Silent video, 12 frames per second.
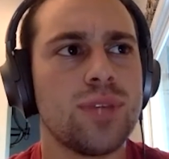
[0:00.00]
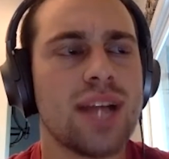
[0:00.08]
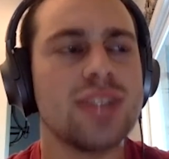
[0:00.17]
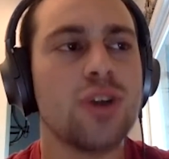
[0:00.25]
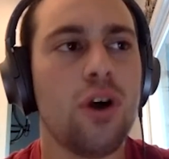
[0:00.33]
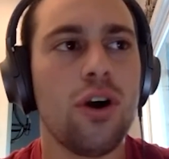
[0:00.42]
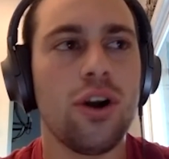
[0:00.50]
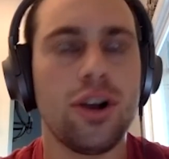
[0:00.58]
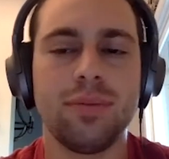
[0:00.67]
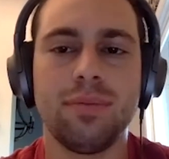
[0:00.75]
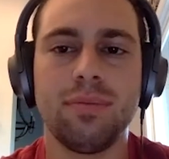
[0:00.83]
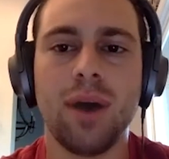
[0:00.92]

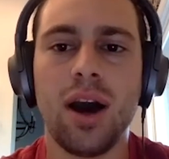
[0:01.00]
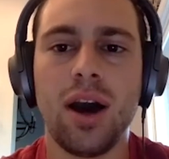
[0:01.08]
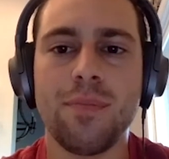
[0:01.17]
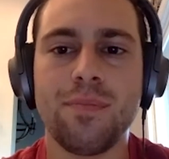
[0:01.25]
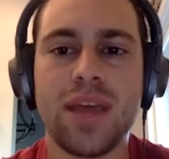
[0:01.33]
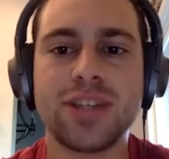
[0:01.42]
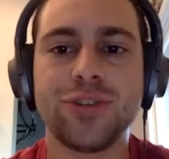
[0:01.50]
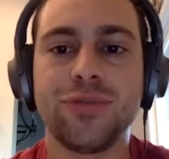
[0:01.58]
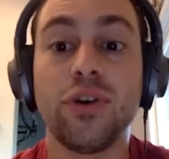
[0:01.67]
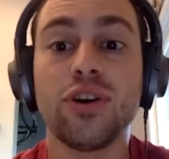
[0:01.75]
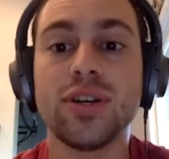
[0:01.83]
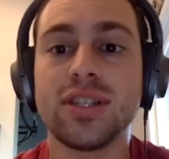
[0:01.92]
Hard. As
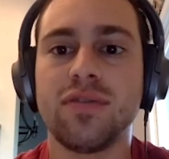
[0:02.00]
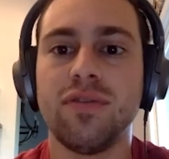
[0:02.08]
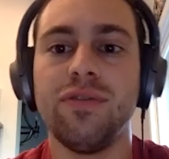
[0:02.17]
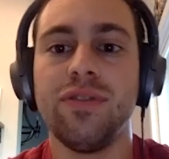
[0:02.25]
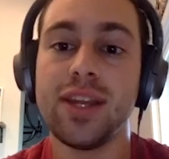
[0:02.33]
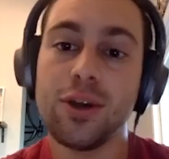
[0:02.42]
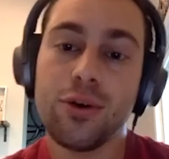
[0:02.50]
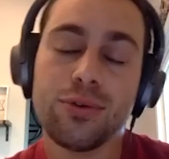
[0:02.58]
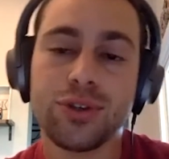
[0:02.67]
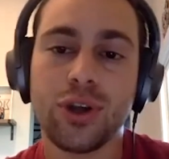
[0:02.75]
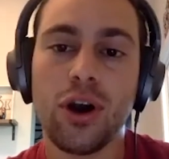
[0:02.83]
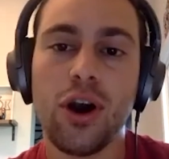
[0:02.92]
far as
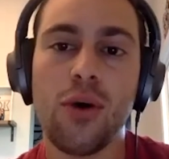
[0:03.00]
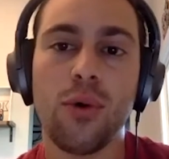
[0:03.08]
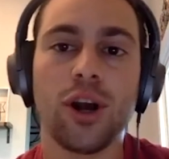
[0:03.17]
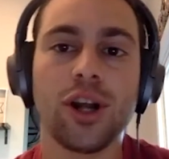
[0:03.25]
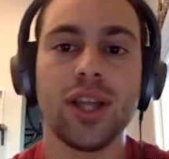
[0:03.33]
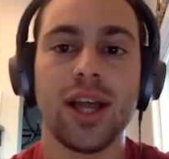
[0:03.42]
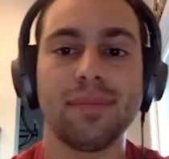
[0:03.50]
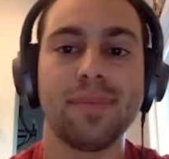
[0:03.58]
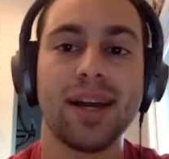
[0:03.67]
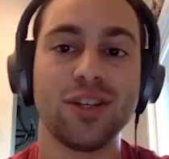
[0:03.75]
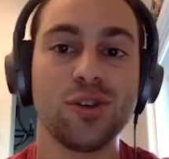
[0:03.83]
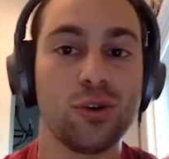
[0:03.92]
videos go, or like
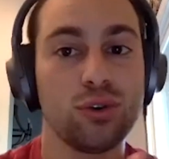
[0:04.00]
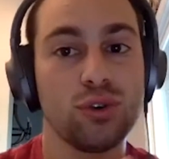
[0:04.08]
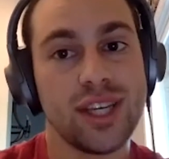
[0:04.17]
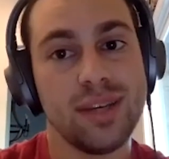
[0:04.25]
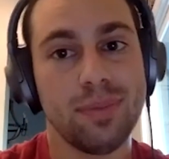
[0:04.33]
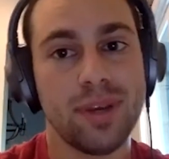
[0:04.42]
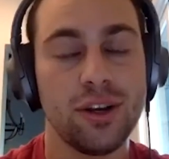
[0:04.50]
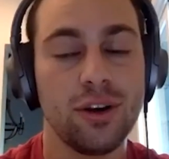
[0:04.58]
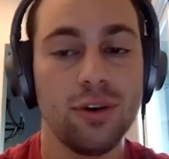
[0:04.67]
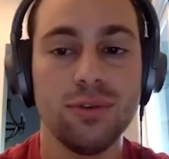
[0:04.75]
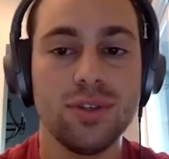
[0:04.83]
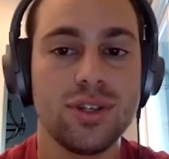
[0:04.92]
my turtle keeping
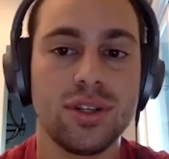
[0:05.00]
goes,